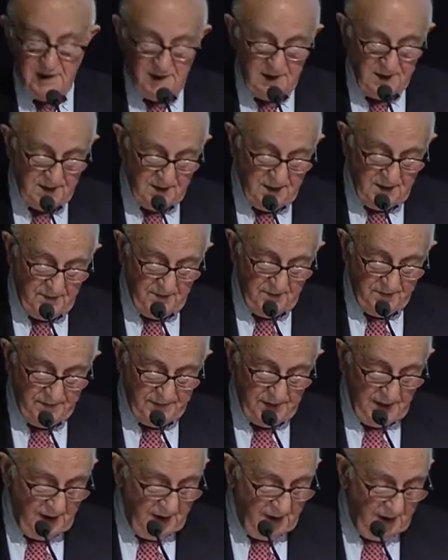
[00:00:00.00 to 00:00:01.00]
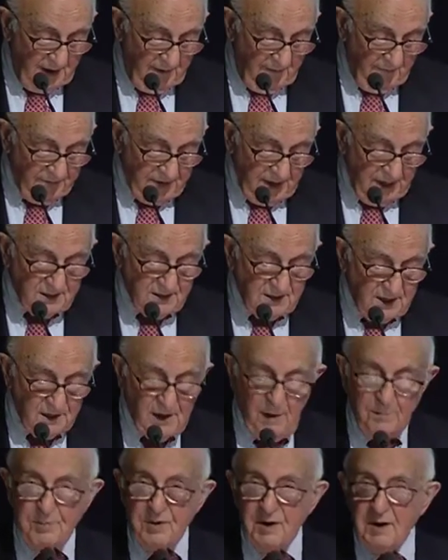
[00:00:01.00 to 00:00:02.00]
easy, and that
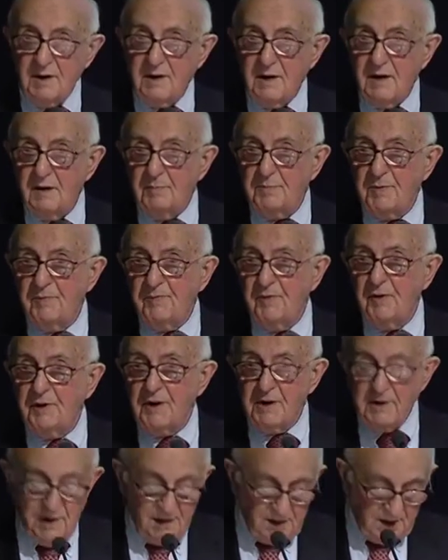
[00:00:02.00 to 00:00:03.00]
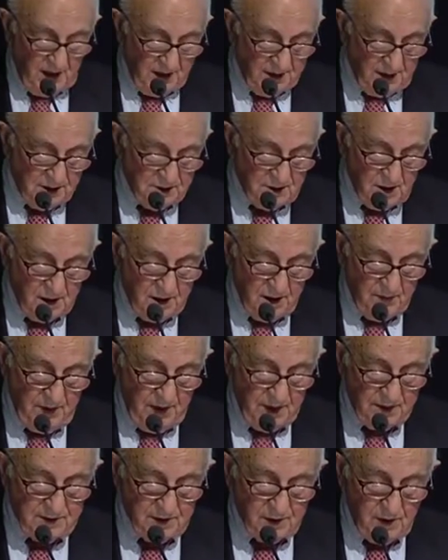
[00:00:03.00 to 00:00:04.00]
appearing before an international
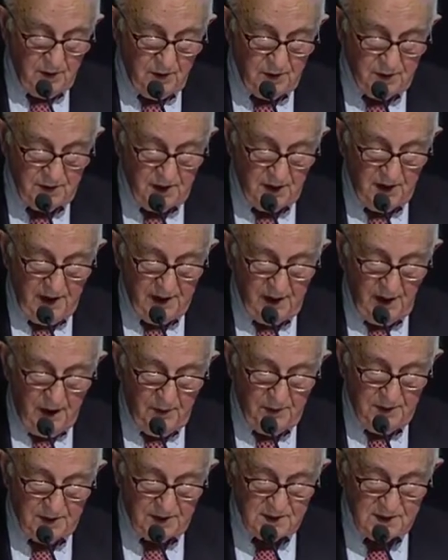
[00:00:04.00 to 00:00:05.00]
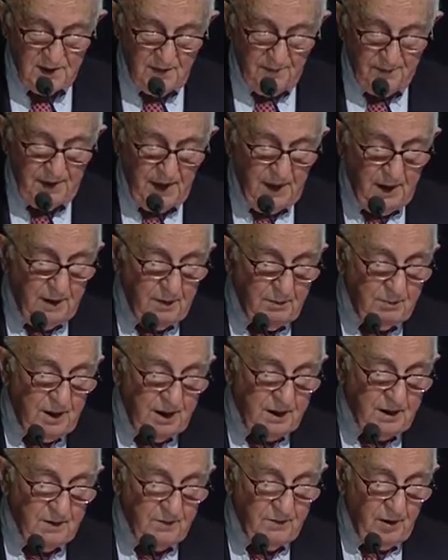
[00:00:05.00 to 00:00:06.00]
criminal court like ours
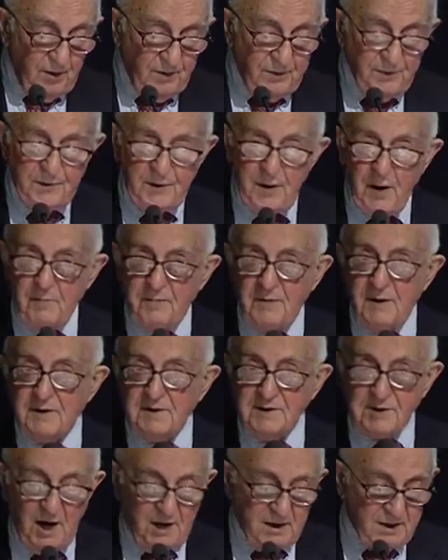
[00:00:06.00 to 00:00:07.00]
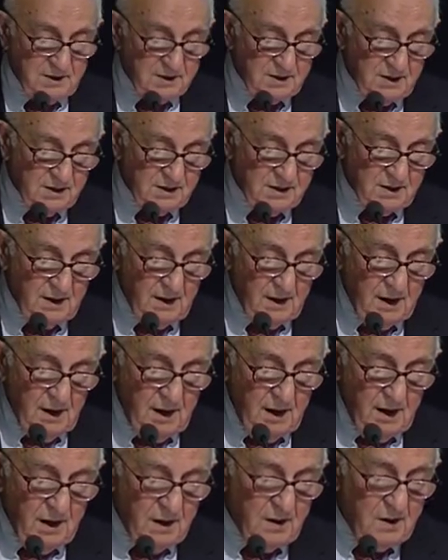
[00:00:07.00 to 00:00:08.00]
may involve novel challenges,
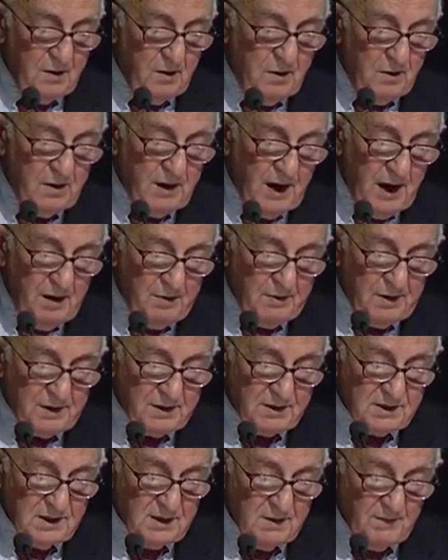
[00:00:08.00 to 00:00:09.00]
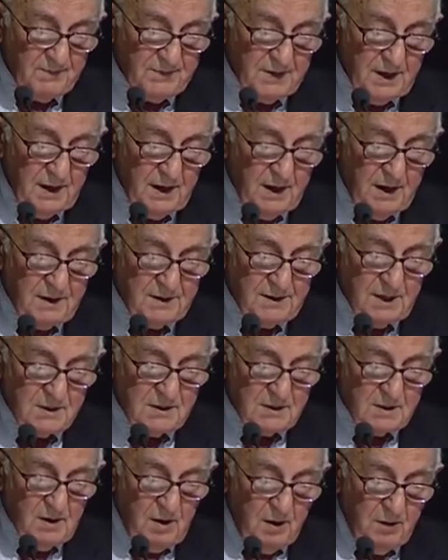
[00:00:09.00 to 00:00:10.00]
long hours, and a
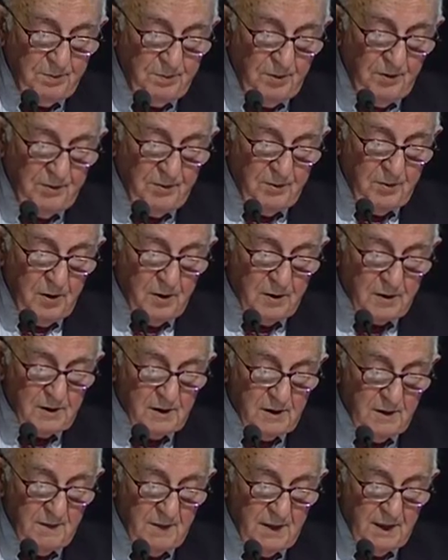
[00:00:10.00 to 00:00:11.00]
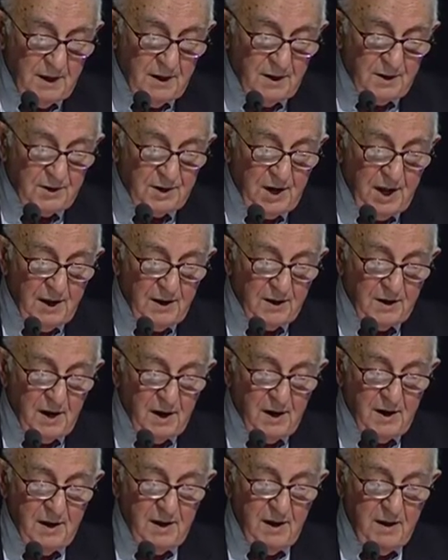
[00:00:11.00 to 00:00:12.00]
scope of work
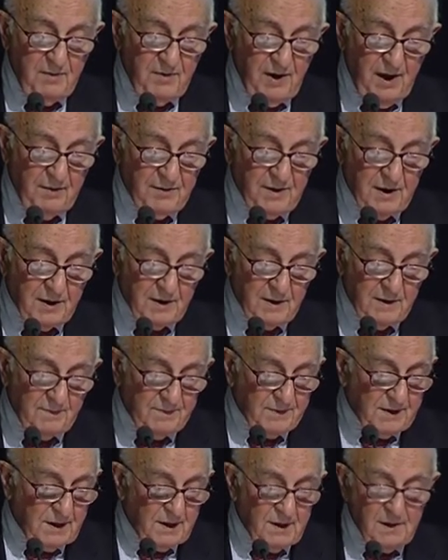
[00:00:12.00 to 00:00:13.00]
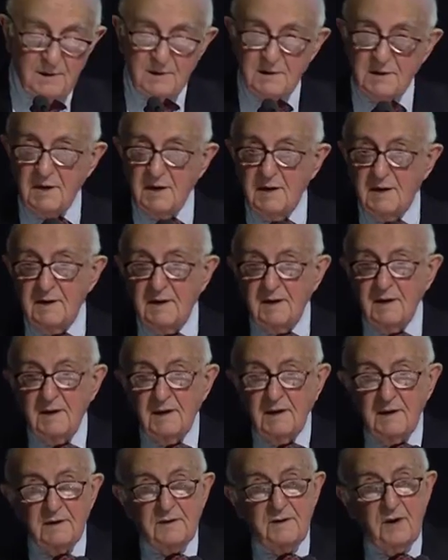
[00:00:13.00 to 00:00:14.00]
rarely, if ever, seen
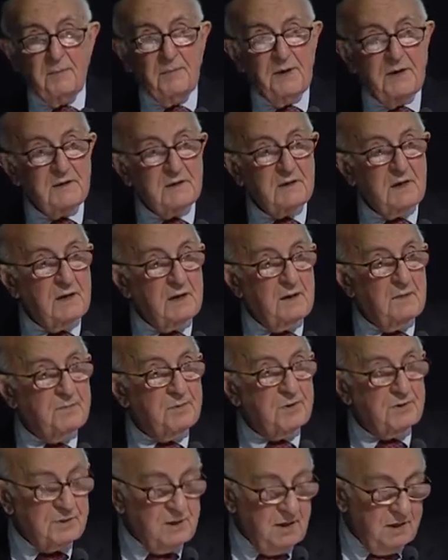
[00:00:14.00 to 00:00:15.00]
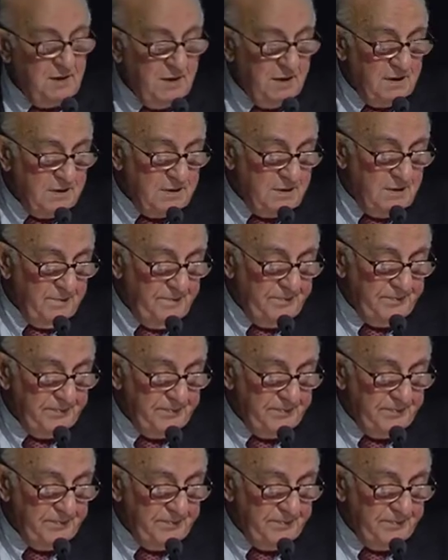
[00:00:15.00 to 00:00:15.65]
in domestic proceedings.